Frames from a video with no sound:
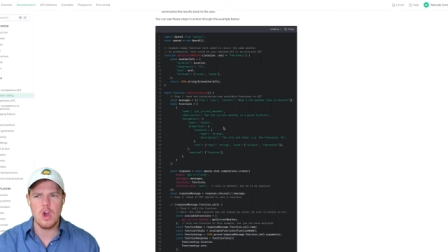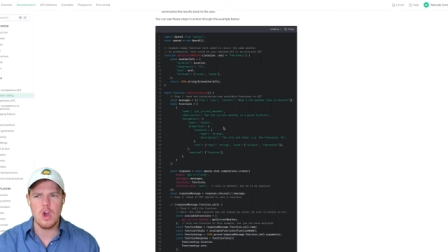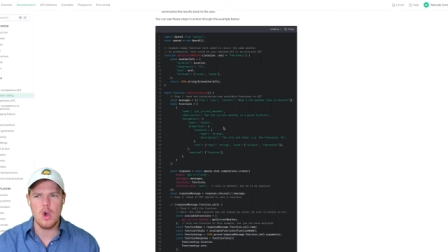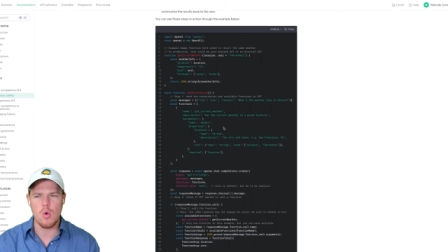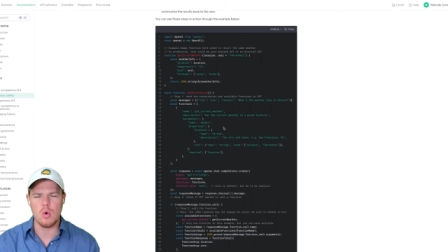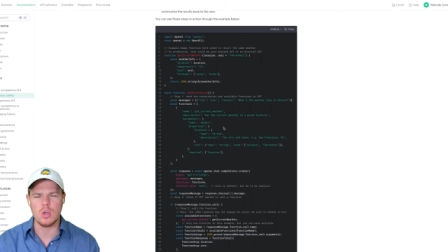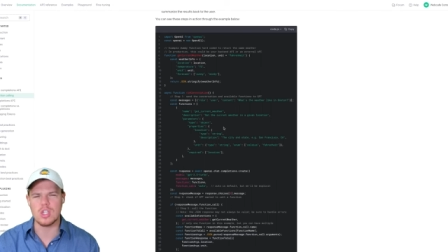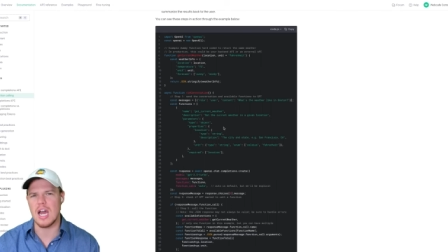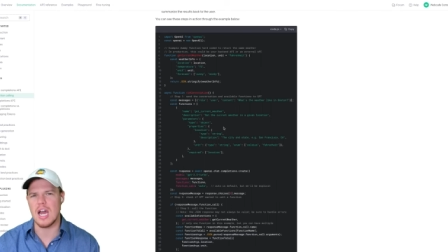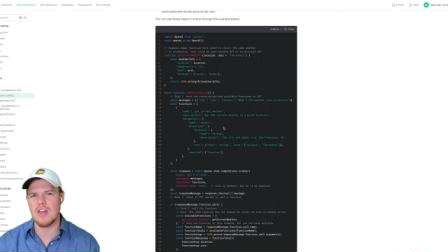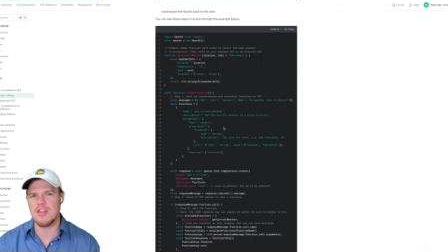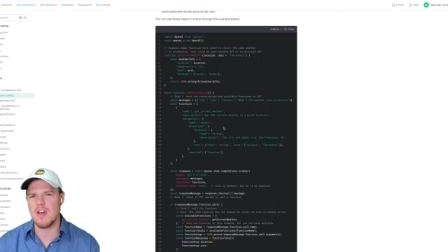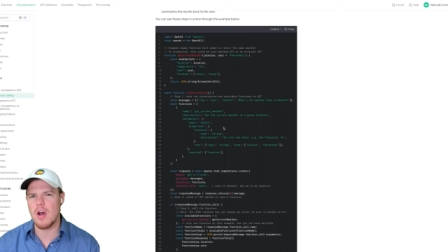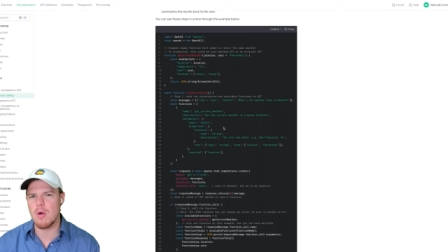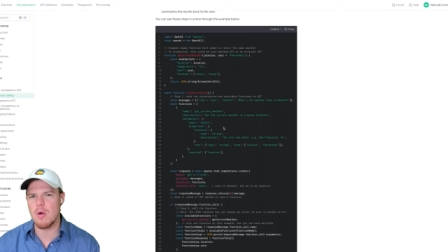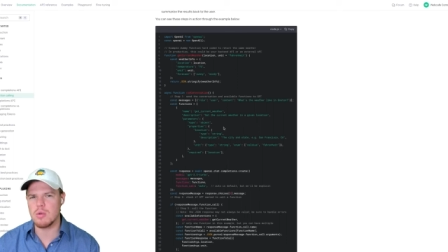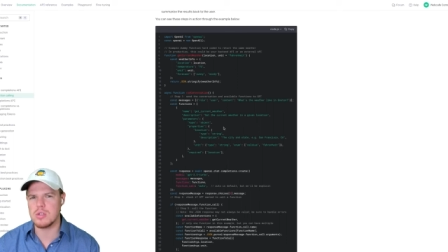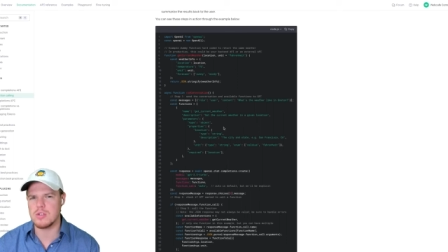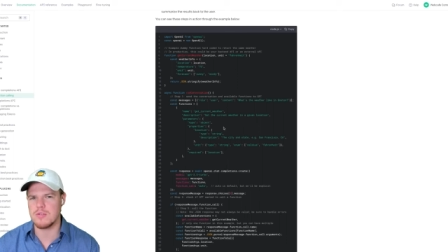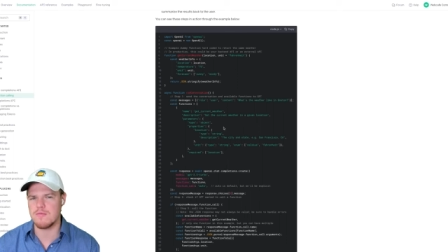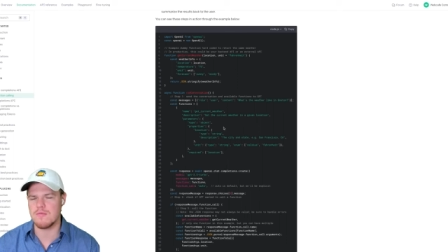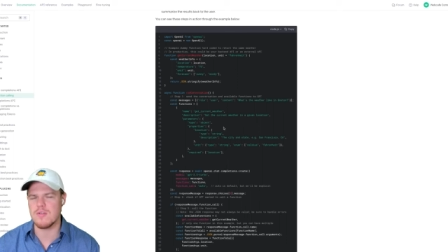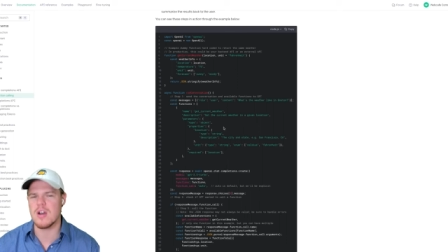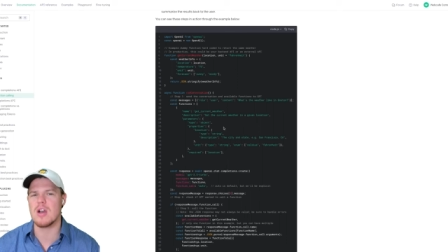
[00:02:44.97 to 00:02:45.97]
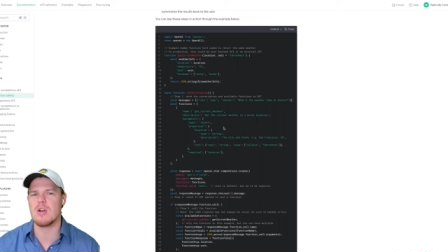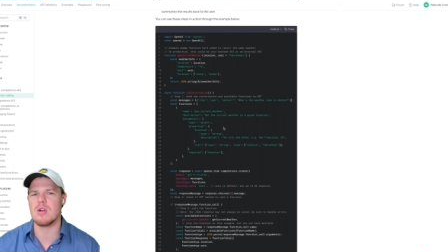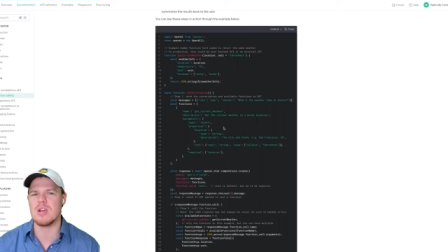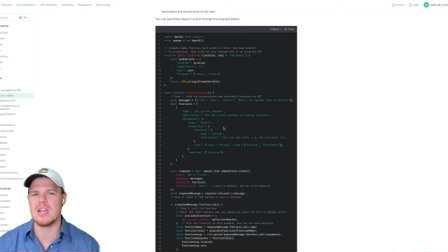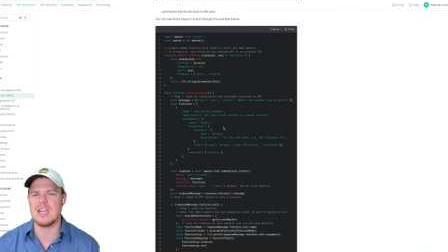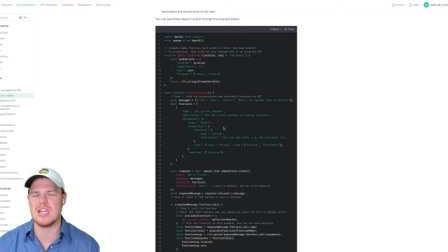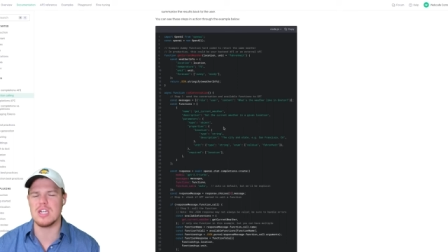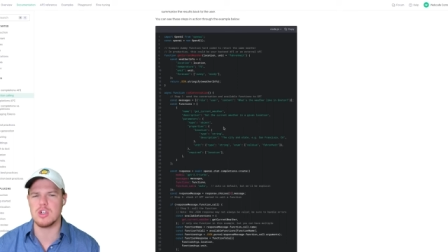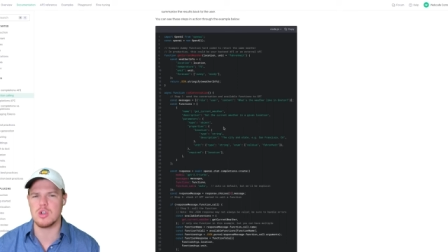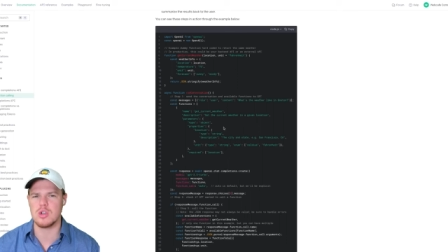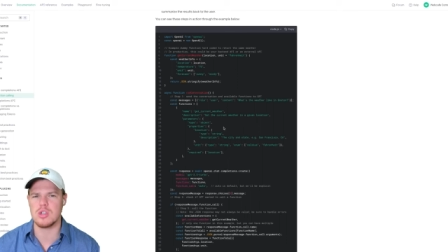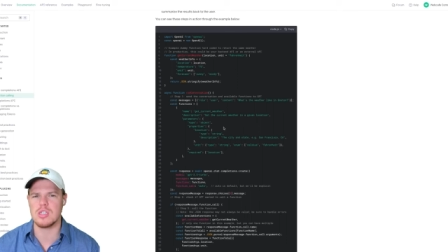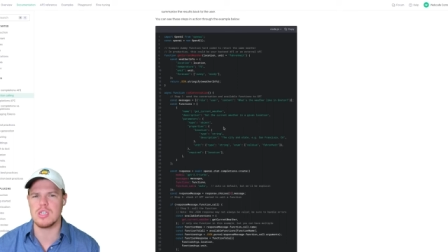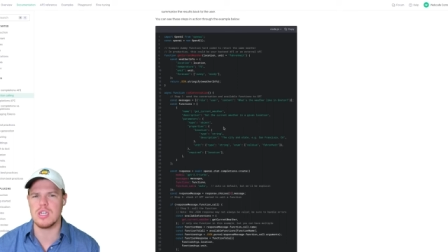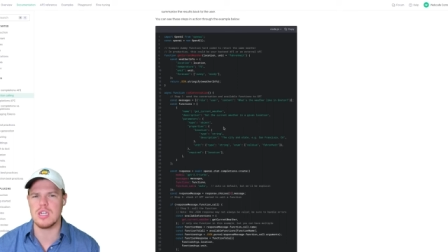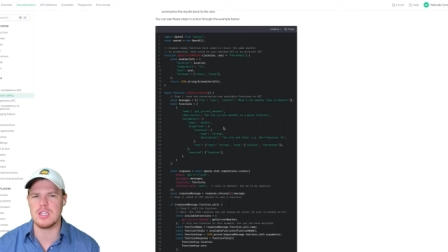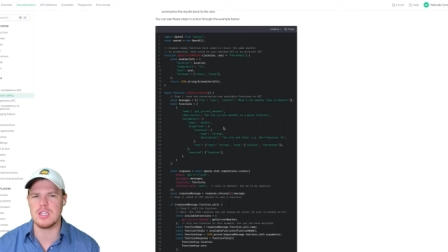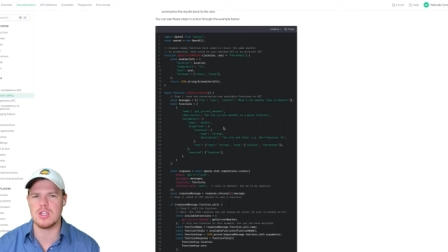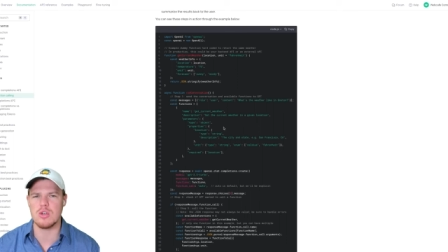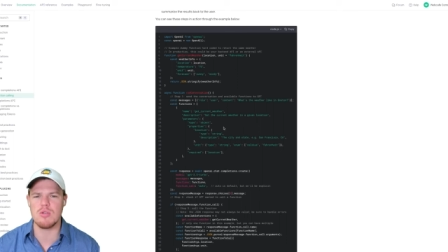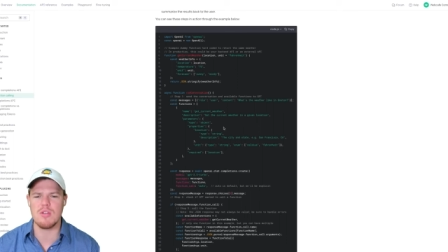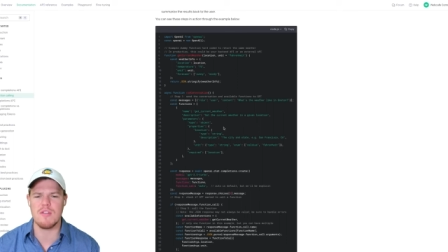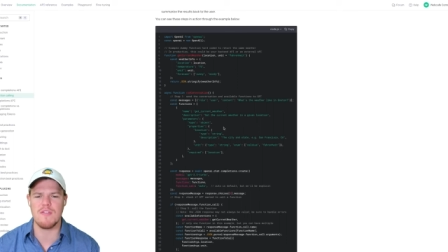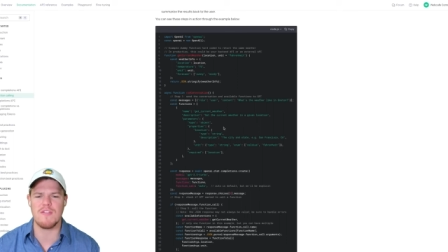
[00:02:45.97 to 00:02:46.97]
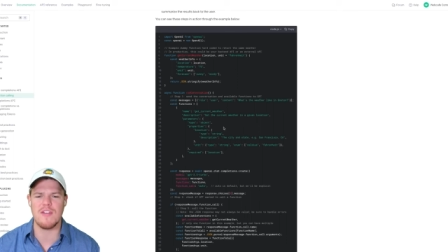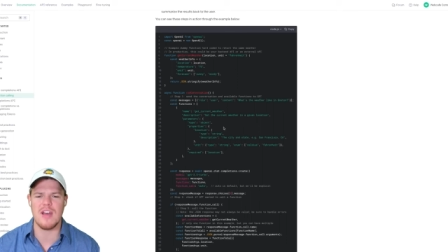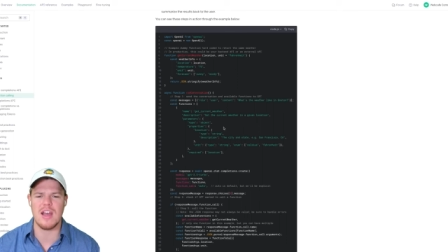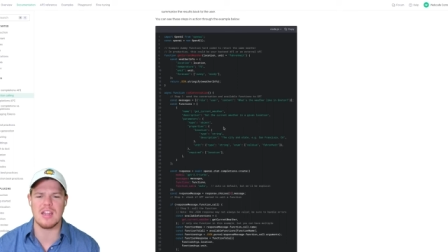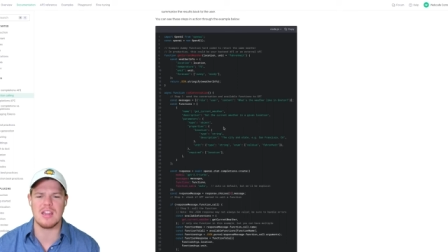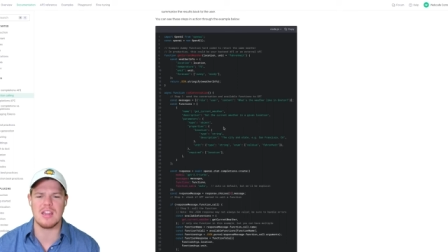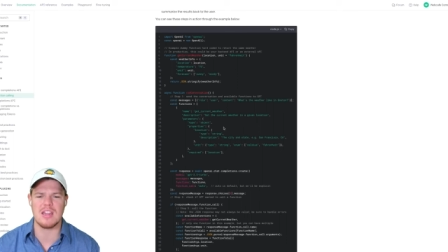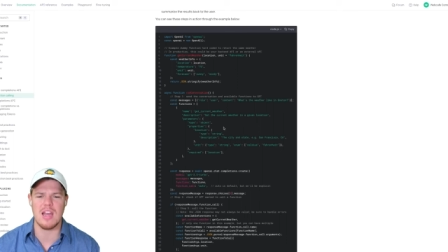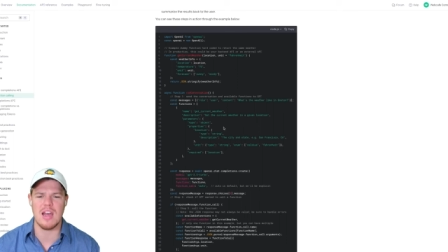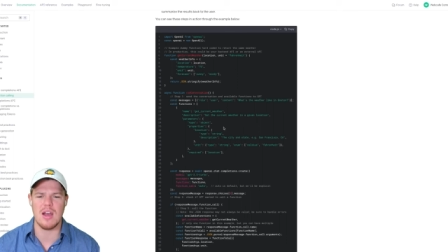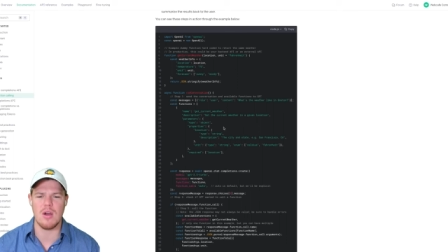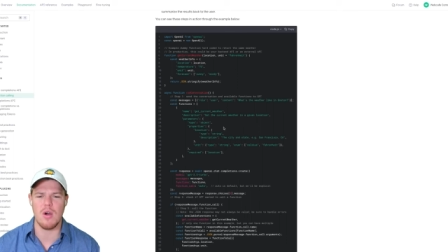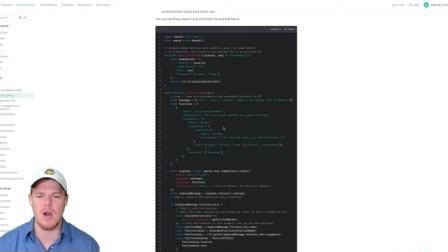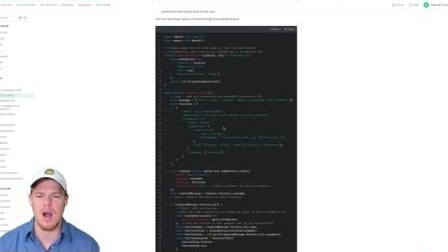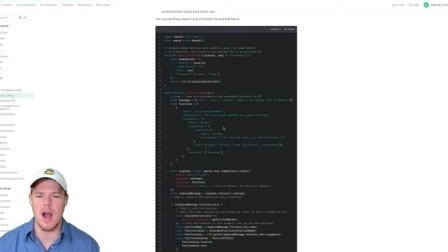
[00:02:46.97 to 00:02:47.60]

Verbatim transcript: which I thought was very interesting due to the fact that